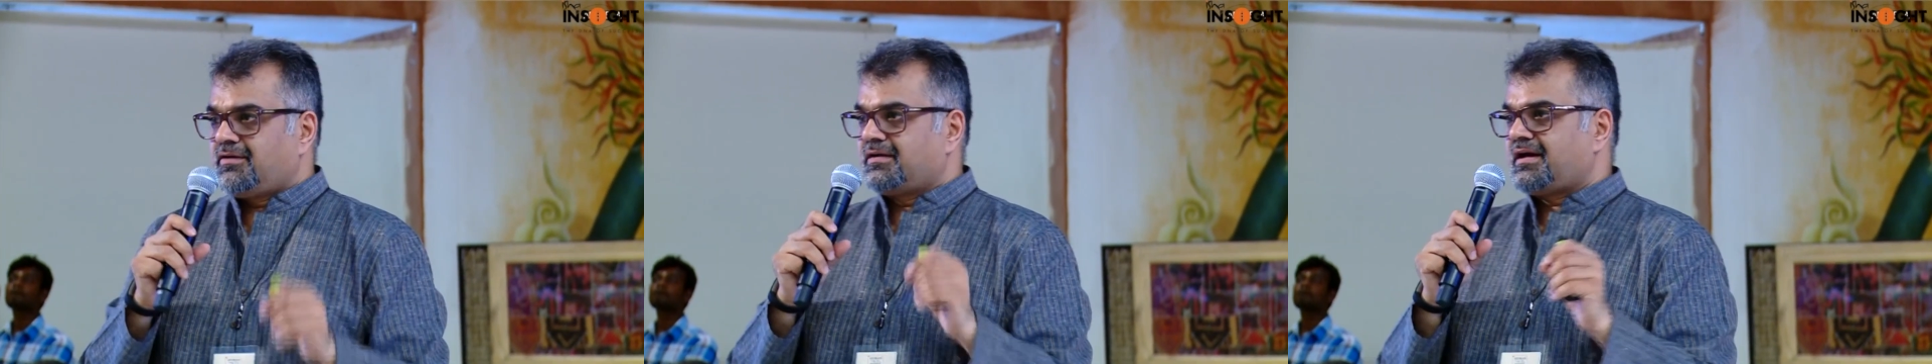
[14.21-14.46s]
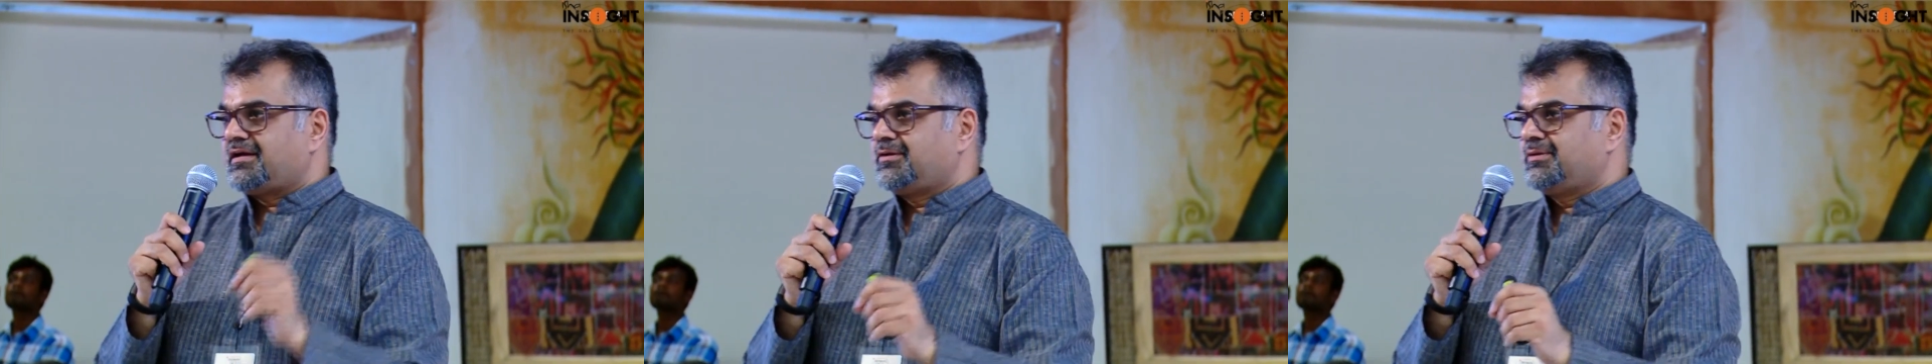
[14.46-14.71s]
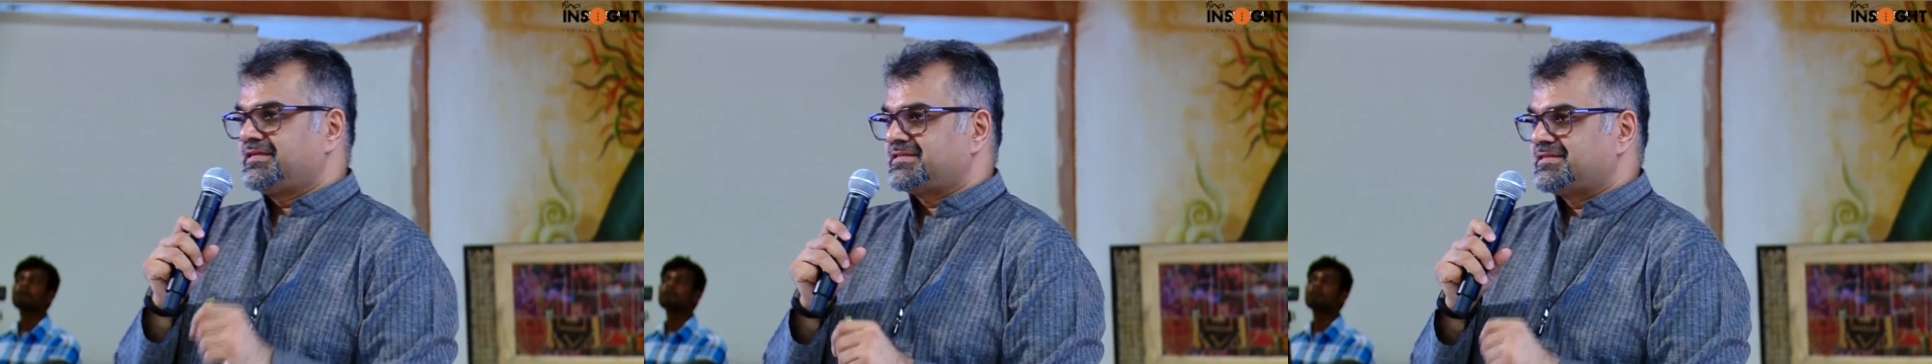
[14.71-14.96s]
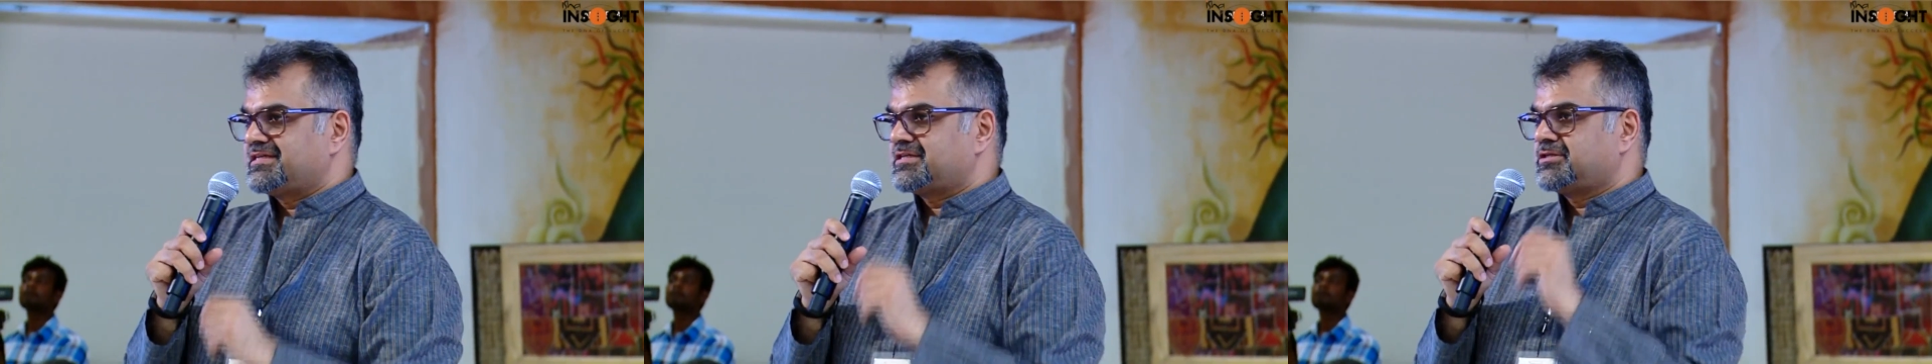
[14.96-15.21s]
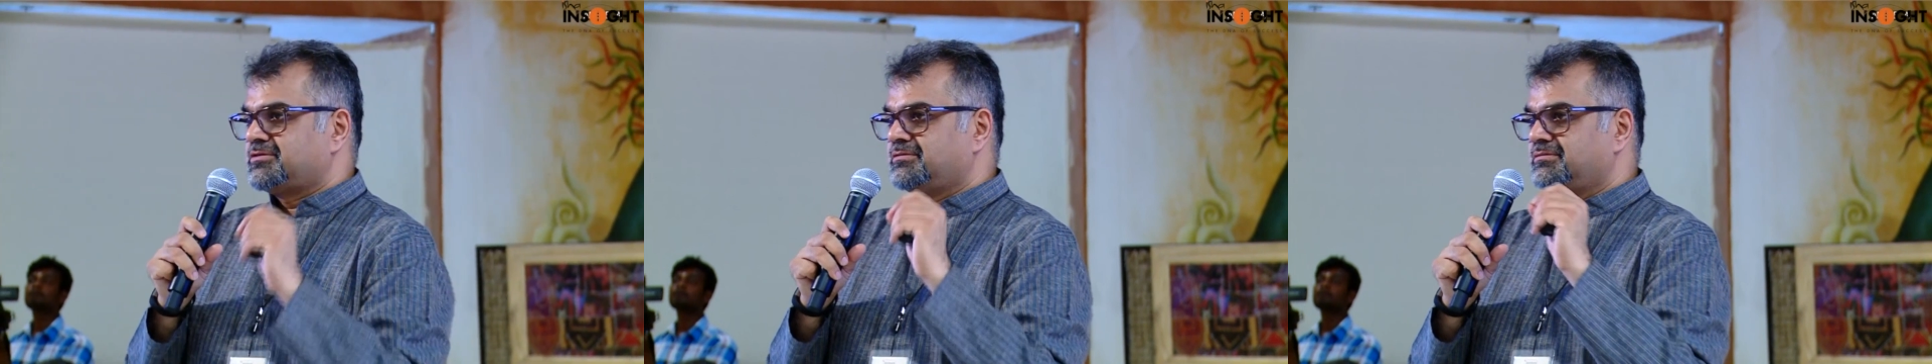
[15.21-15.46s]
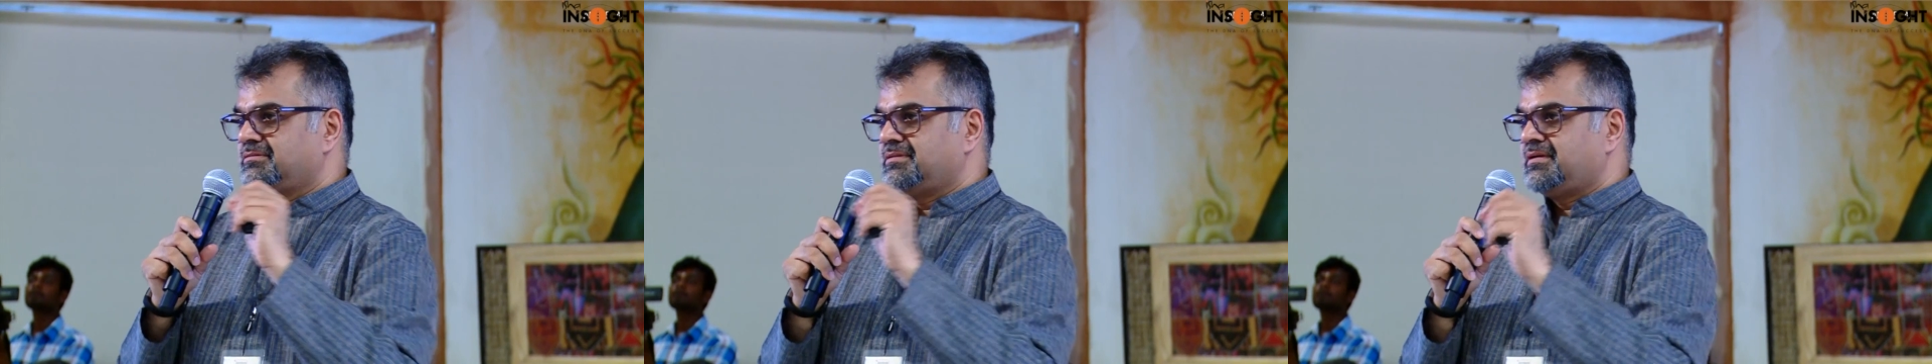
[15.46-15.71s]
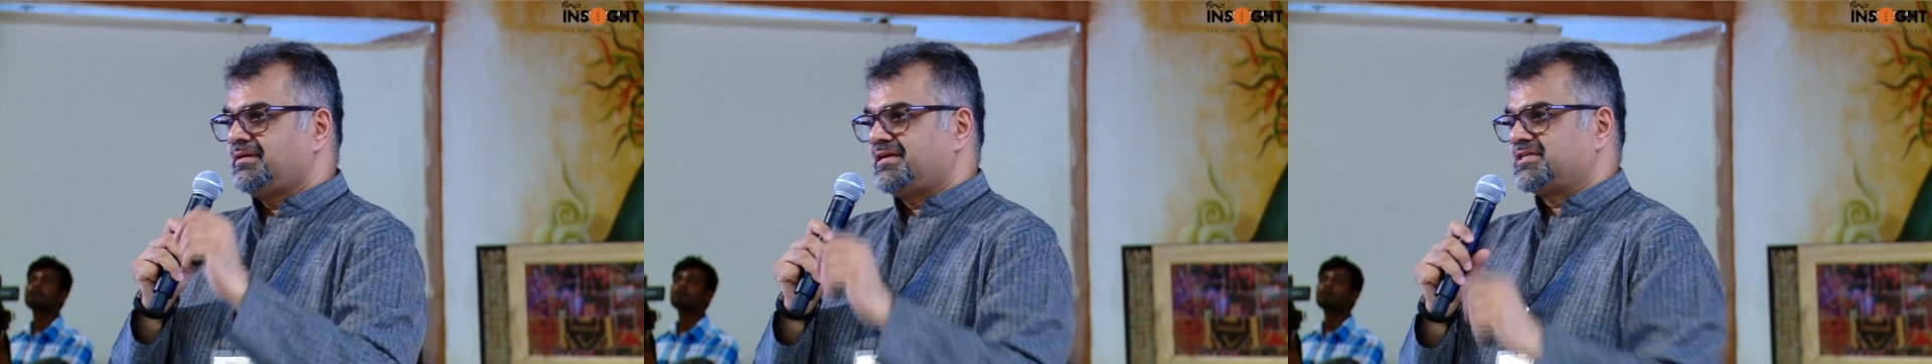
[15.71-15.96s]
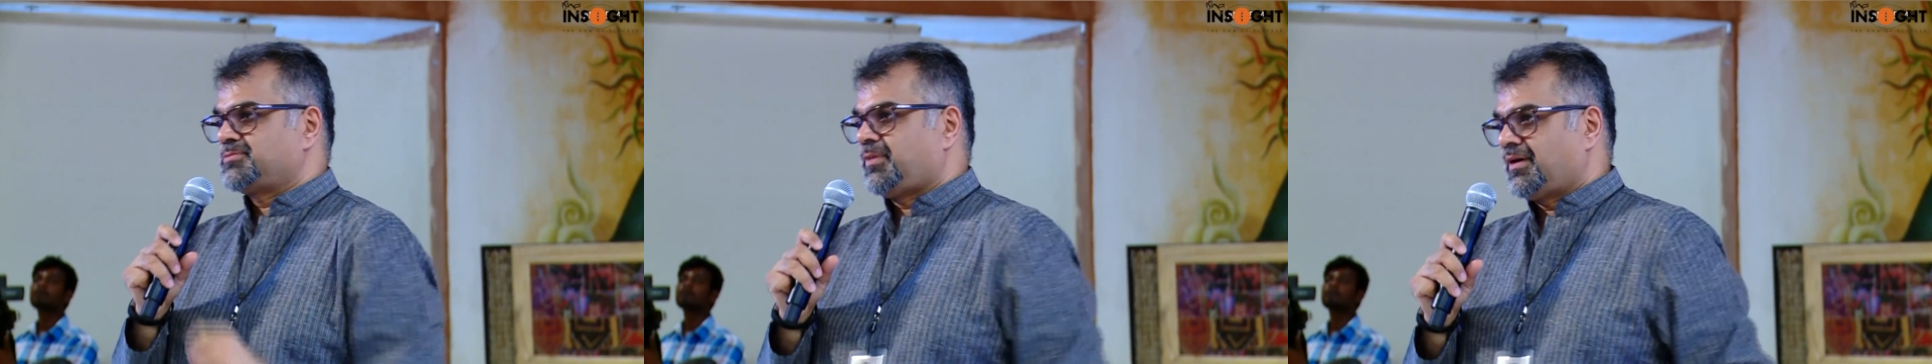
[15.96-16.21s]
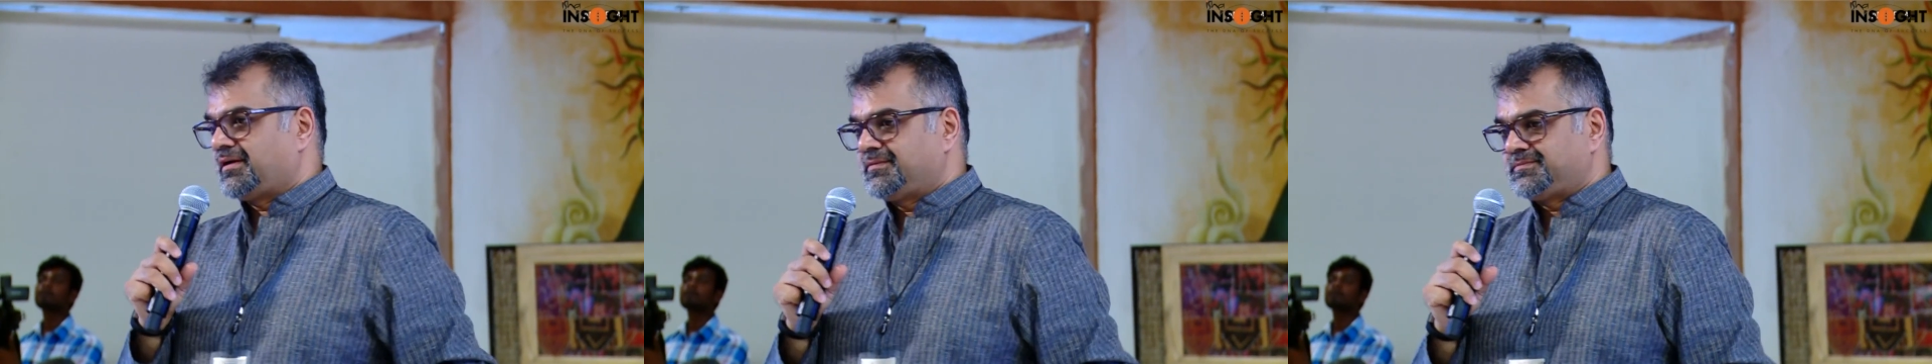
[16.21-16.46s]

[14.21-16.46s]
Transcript: or are you listening to respond?